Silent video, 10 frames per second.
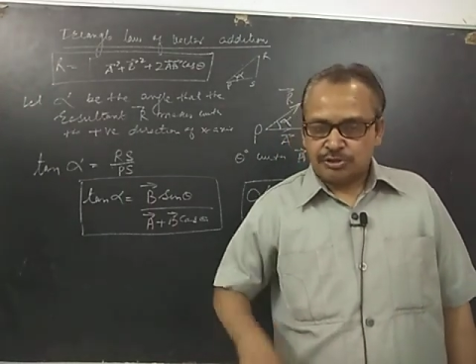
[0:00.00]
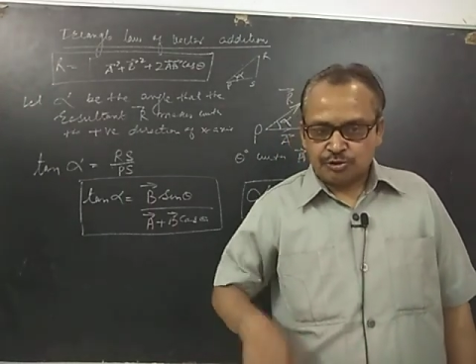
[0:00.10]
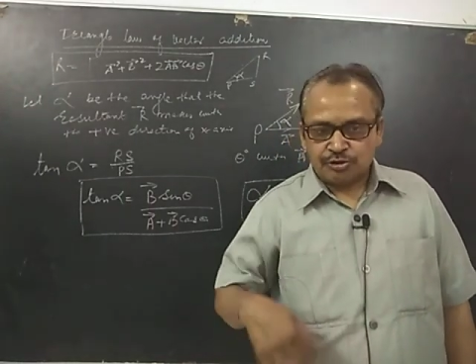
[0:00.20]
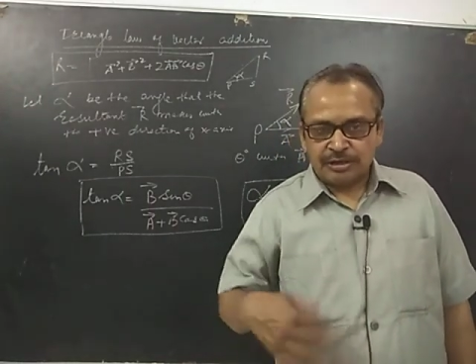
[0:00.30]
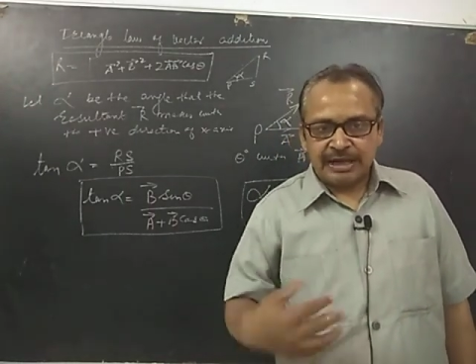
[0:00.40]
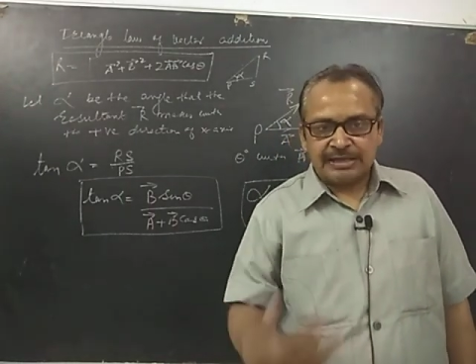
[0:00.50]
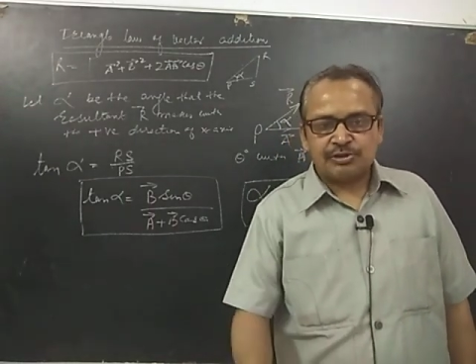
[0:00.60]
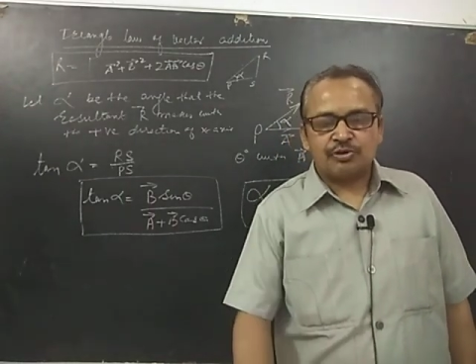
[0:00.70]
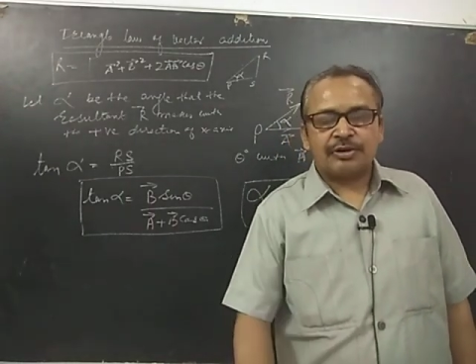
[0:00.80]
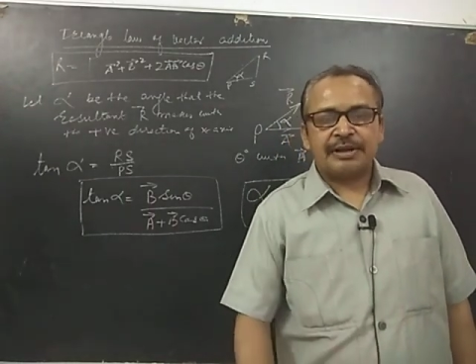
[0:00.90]
utilize
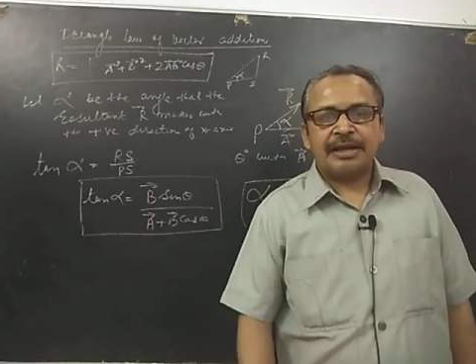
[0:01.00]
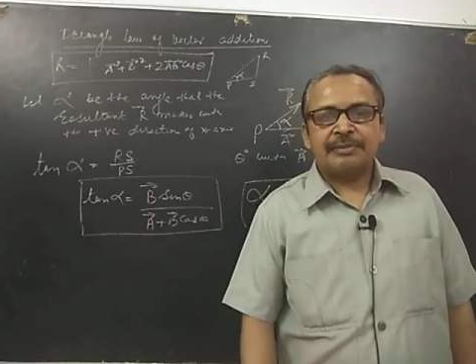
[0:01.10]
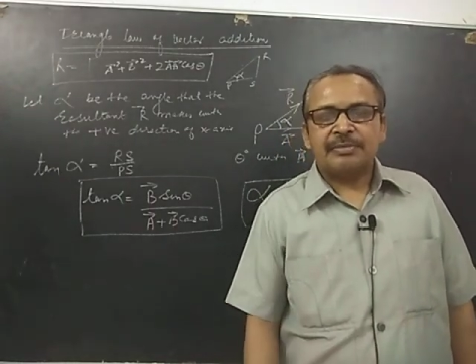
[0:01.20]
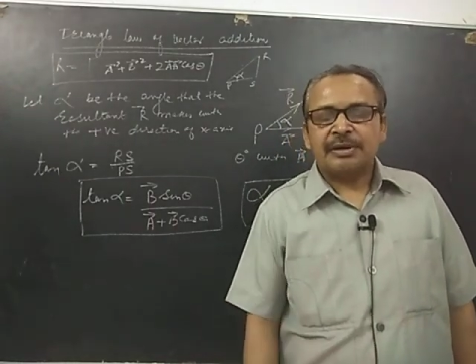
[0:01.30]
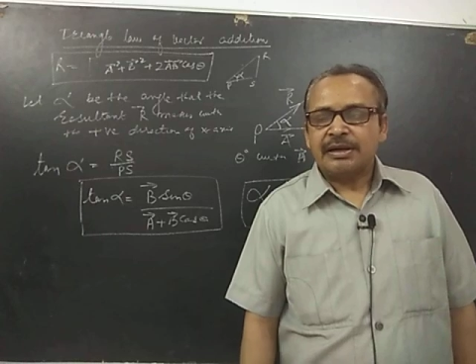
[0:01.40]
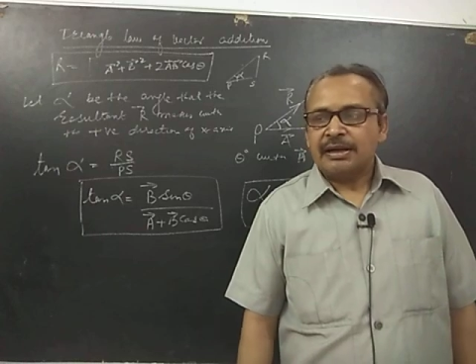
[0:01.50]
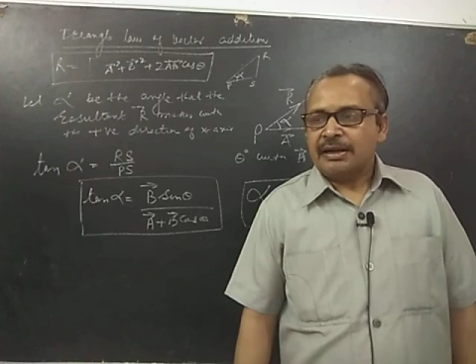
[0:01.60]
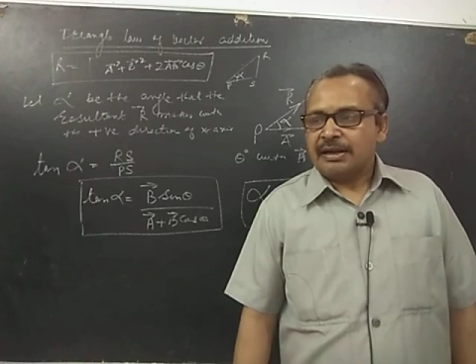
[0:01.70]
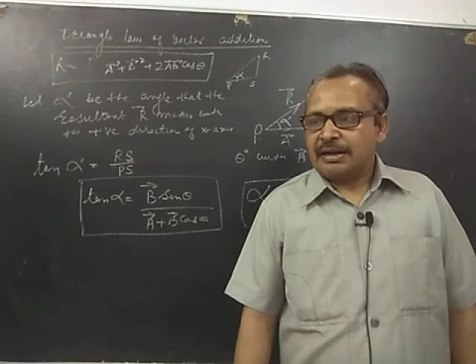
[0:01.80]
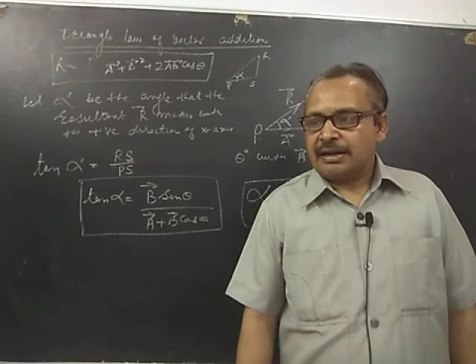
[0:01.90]
your time,
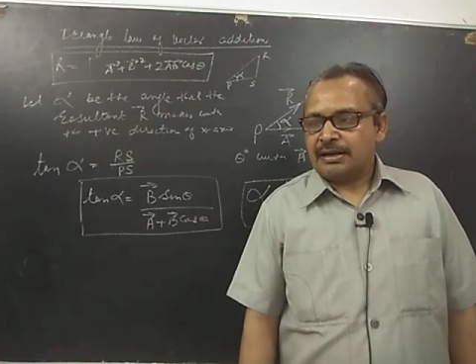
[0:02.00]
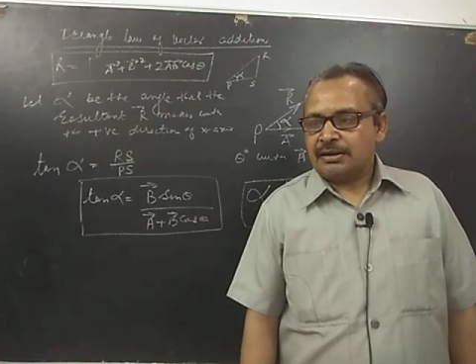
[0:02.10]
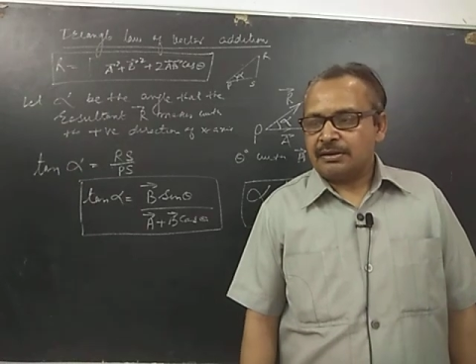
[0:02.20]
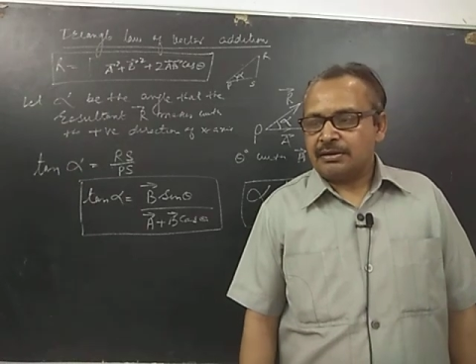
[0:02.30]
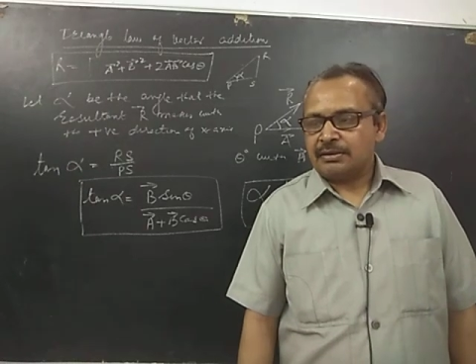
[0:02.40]
and